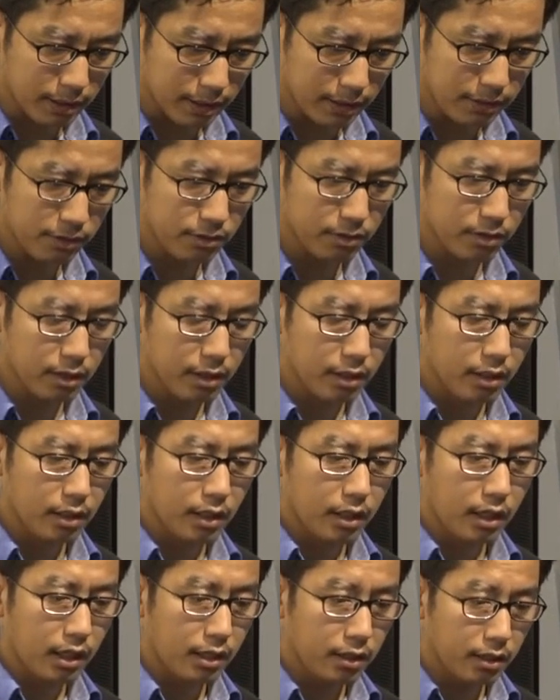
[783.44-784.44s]
guns,
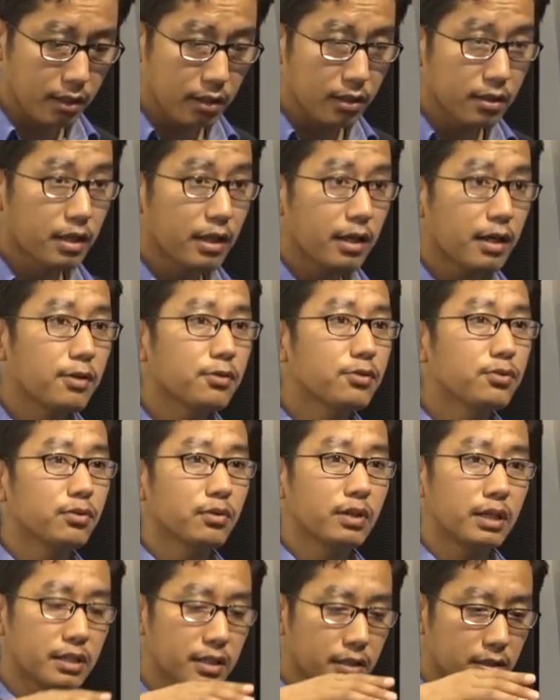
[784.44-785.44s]
and they
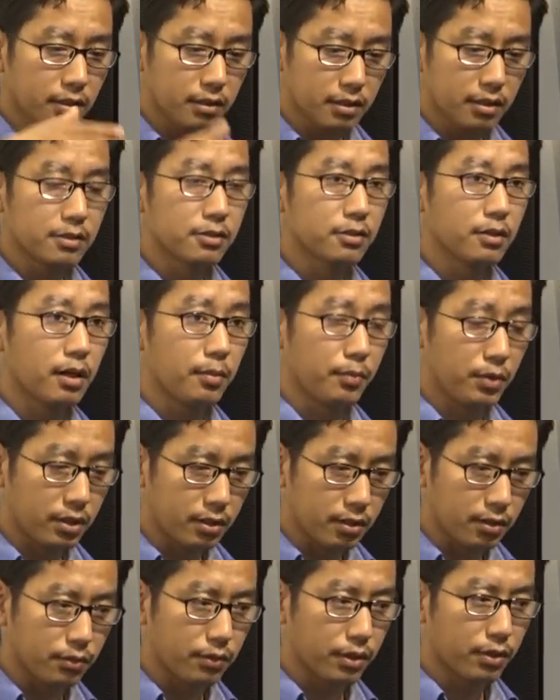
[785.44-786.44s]
also conducted this.
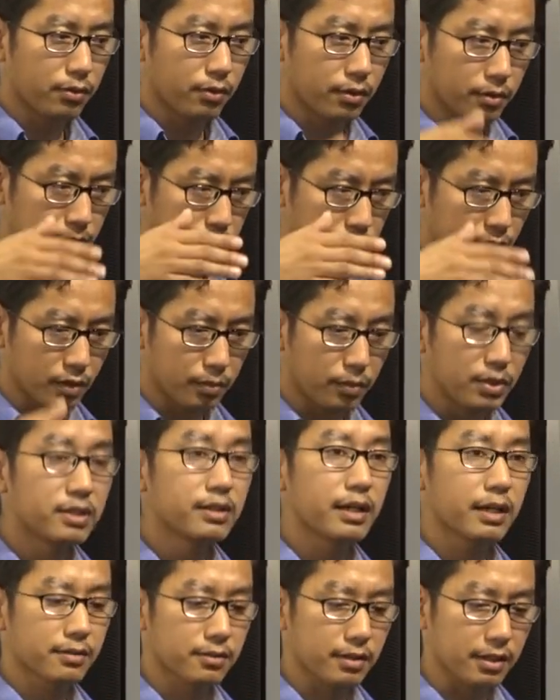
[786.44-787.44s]
The
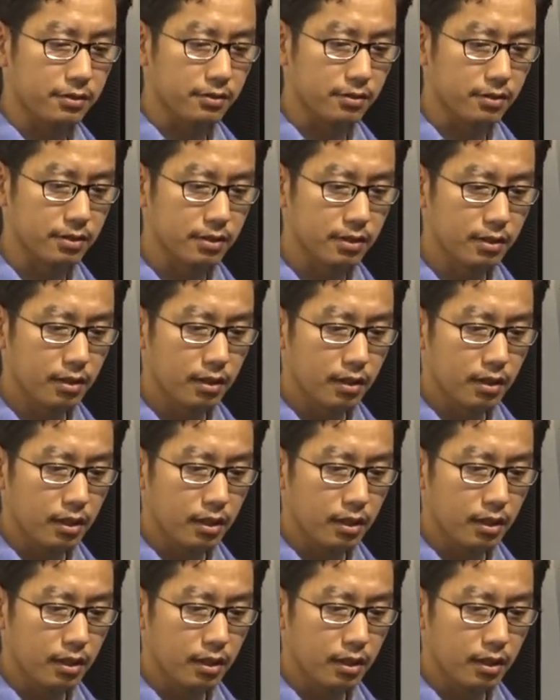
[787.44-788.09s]
military exercises.